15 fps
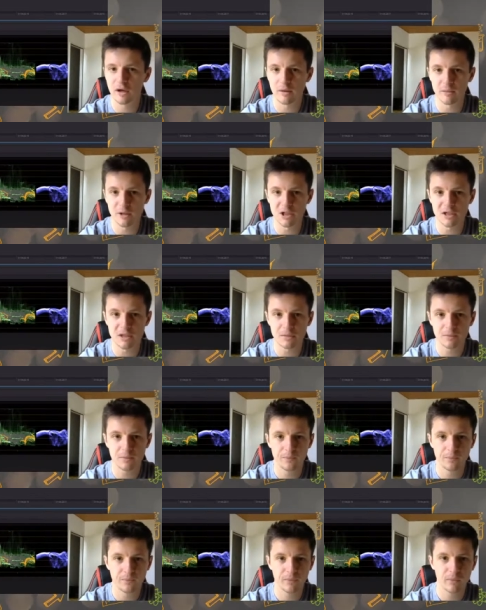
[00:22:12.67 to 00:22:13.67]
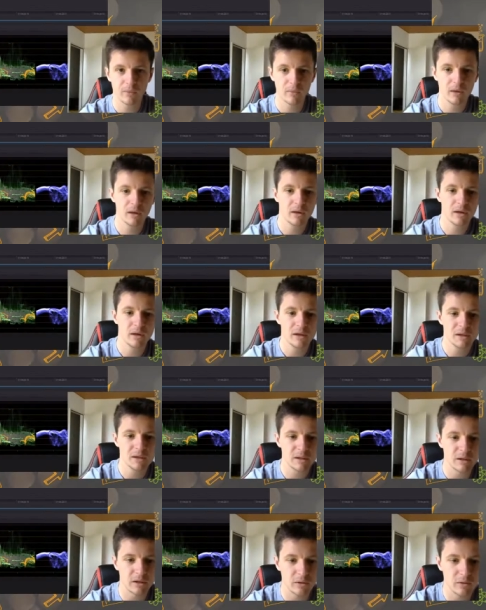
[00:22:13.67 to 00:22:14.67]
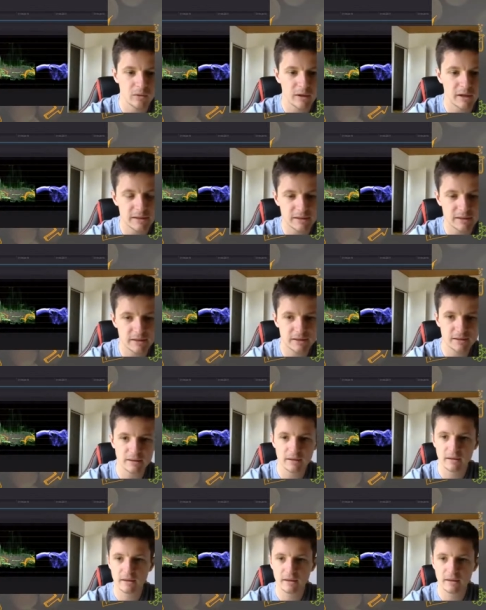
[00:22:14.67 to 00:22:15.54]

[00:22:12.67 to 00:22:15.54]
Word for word: images. So it's